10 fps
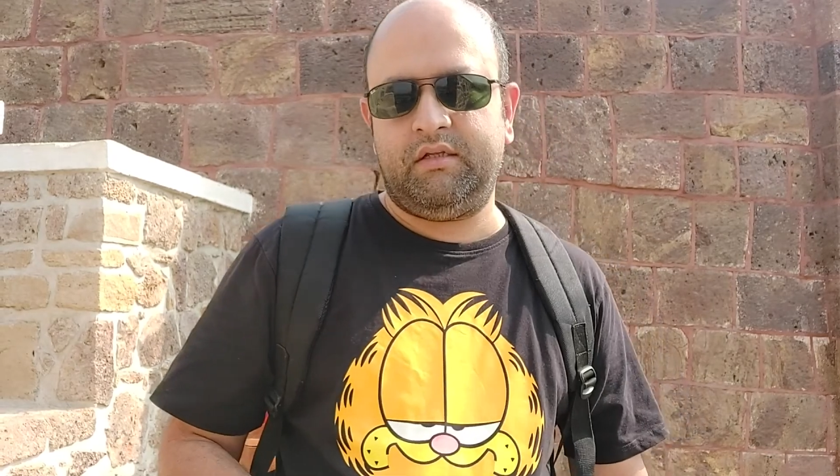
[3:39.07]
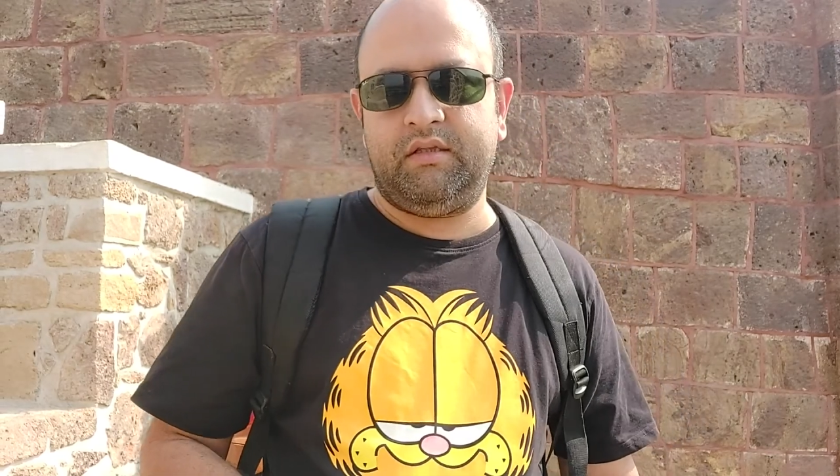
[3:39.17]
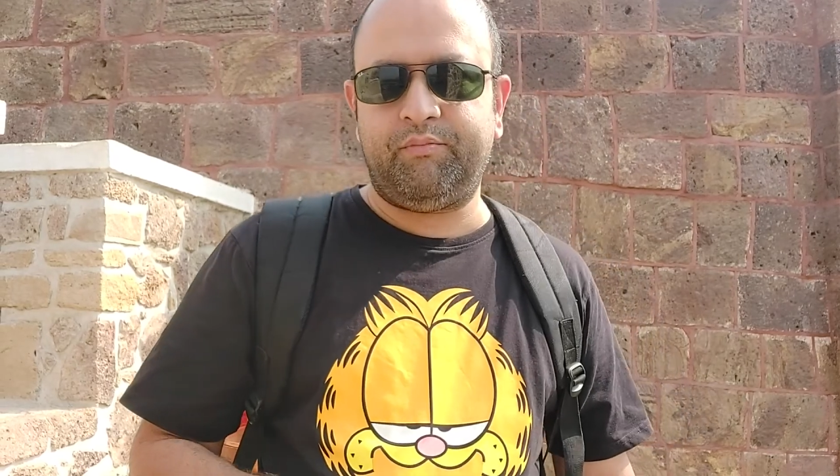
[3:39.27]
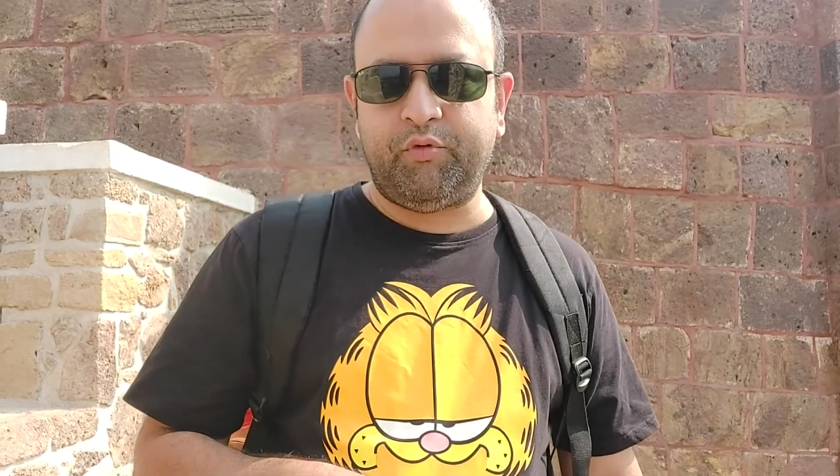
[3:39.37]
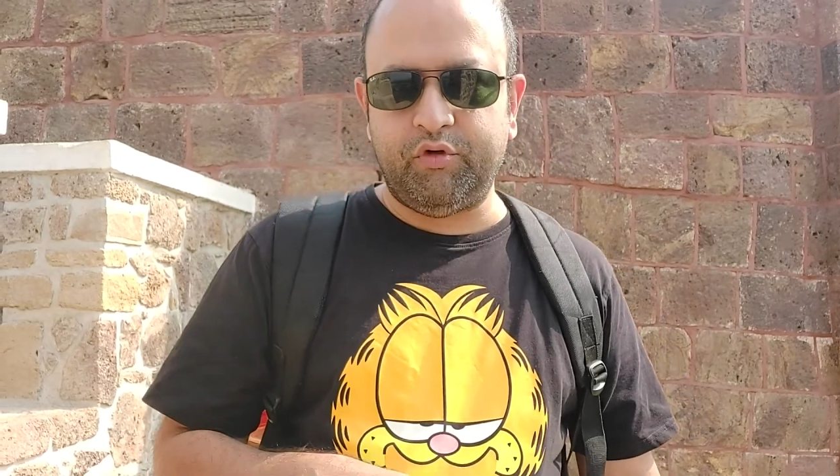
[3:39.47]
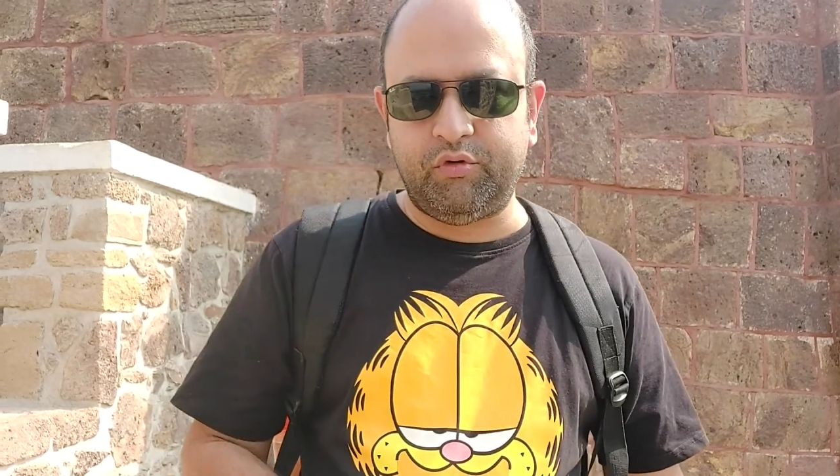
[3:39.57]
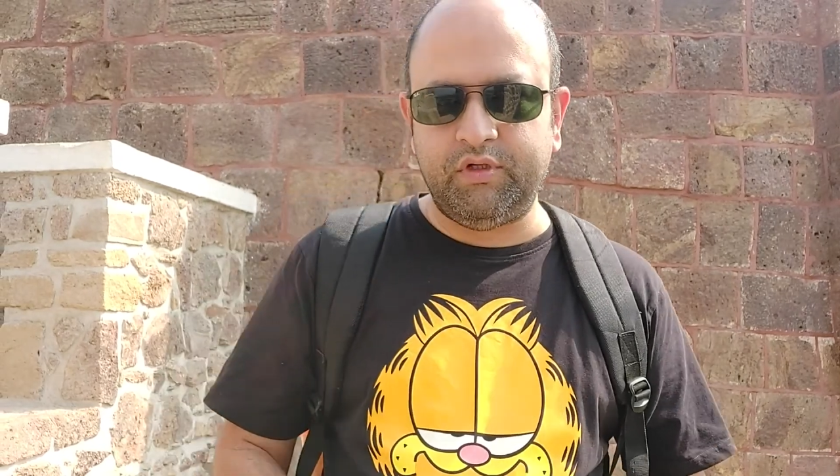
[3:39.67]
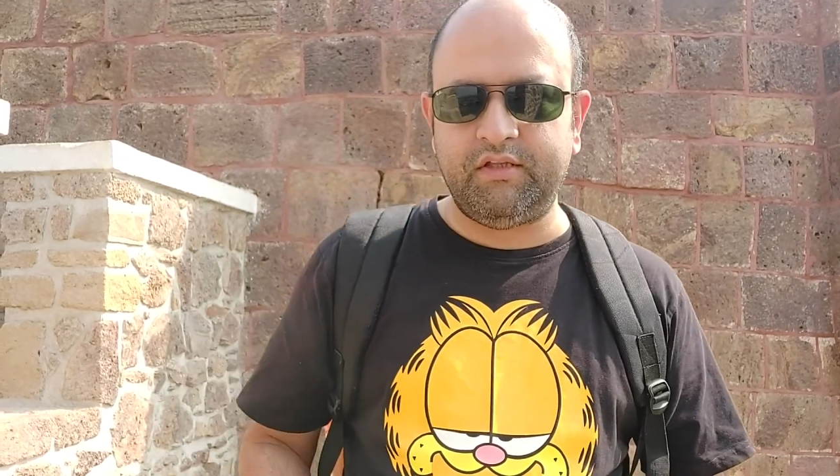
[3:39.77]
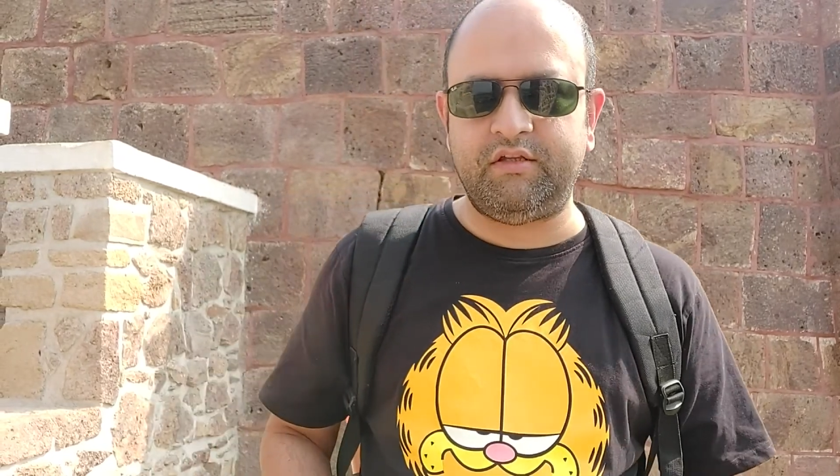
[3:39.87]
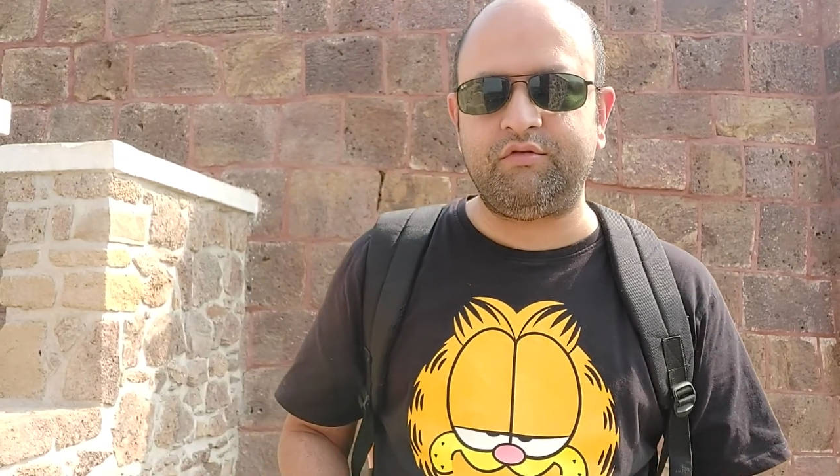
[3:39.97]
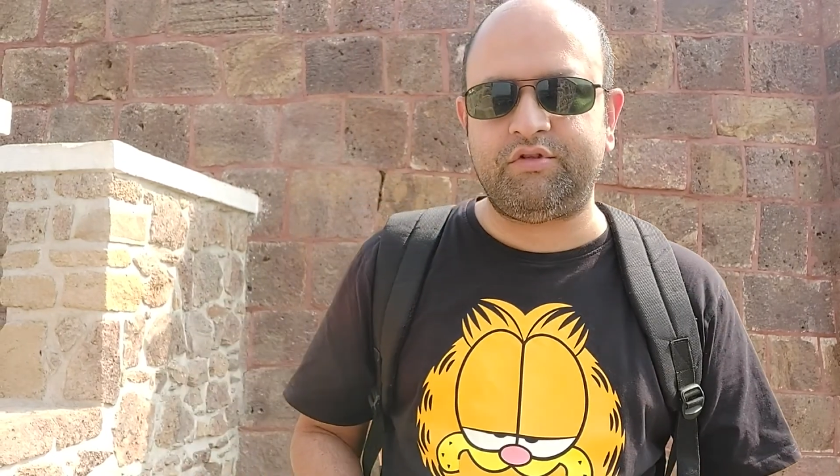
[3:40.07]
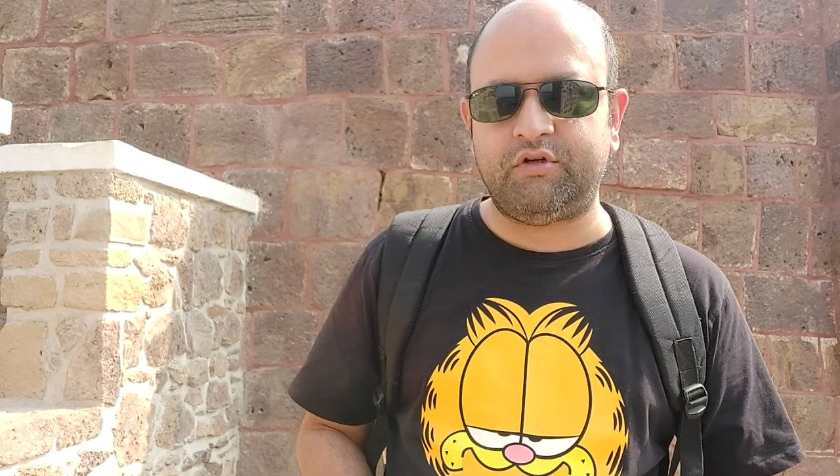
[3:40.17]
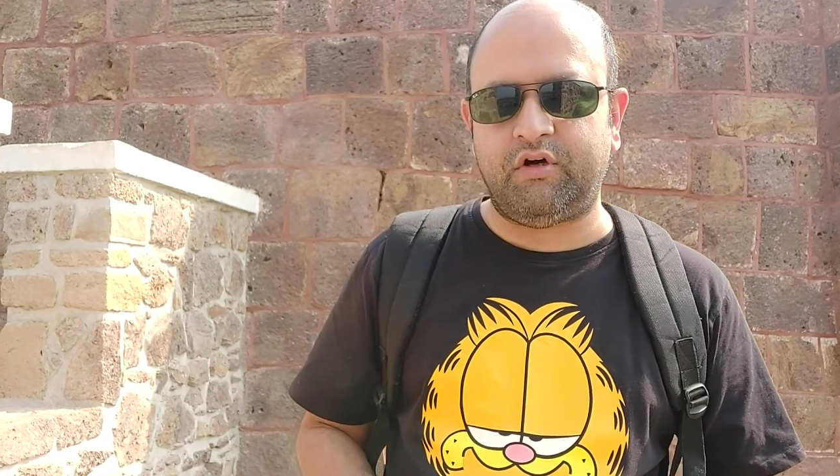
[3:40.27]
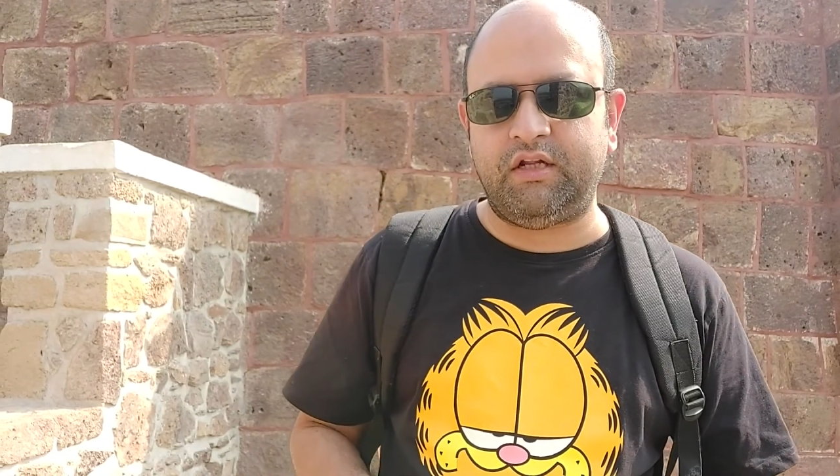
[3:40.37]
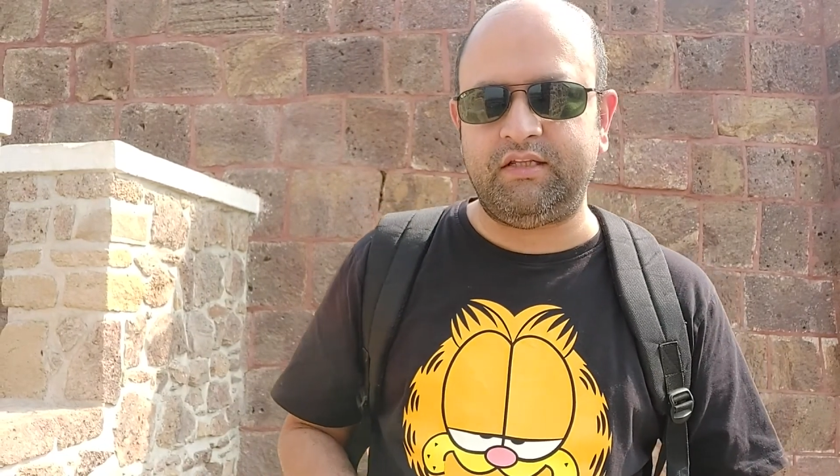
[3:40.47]
The Portuguese used to
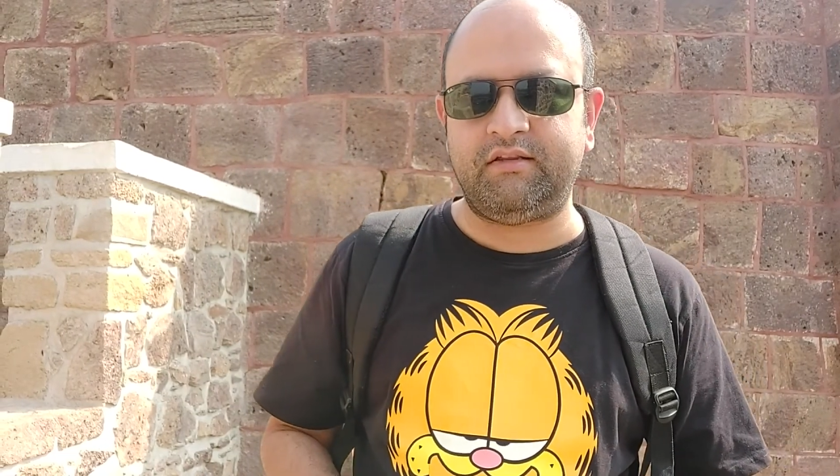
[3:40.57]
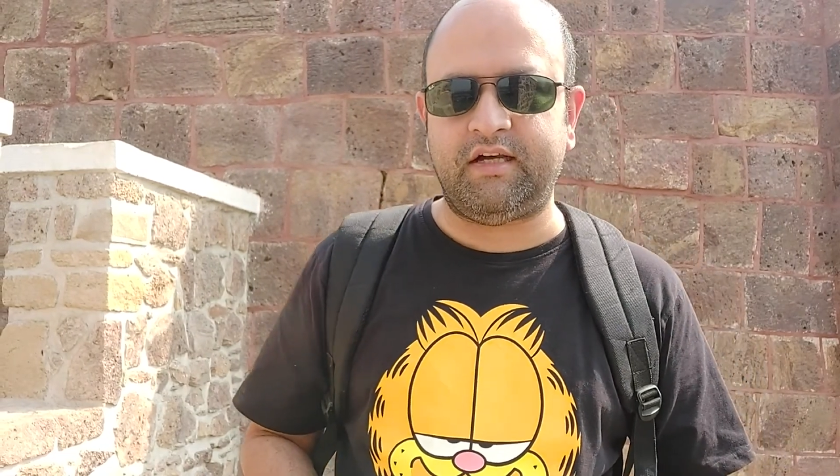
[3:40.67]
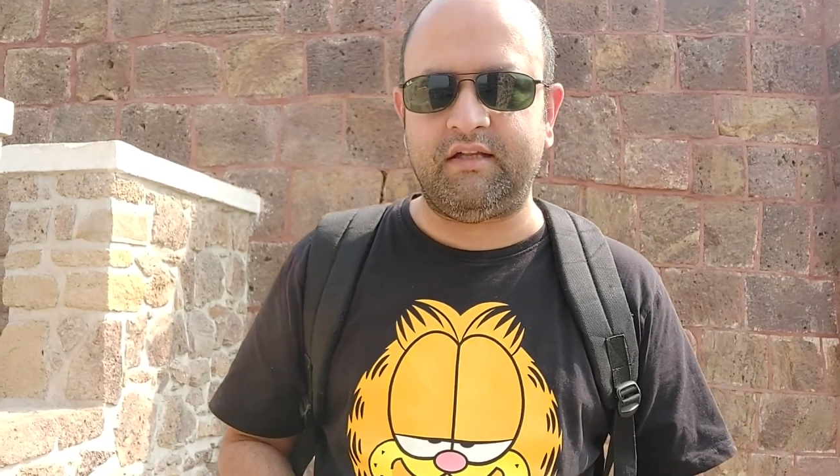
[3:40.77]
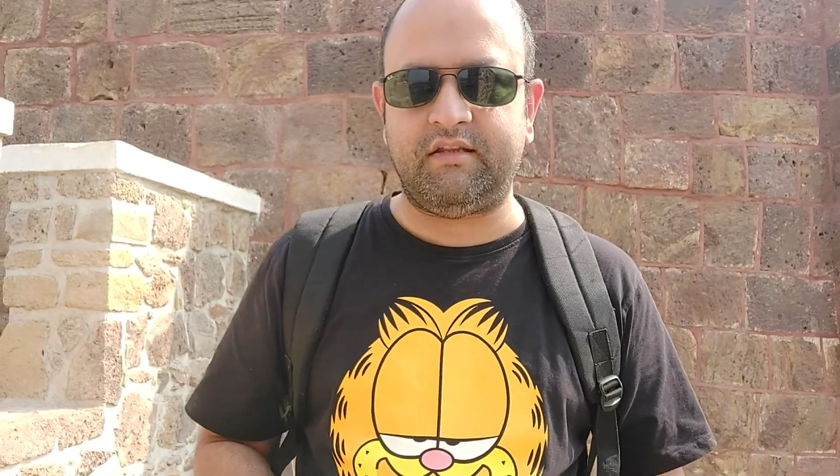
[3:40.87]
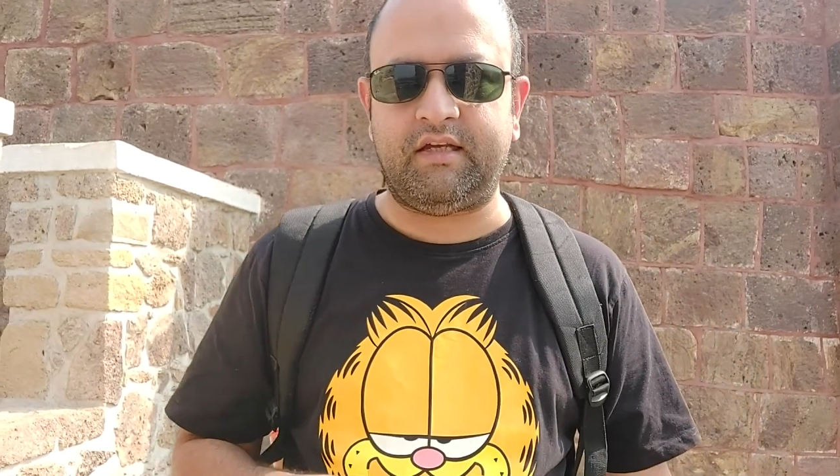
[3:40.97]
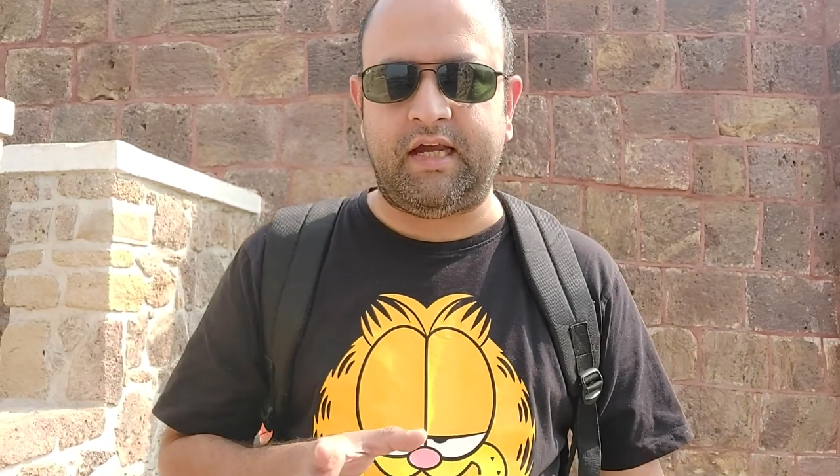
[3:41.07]
call this as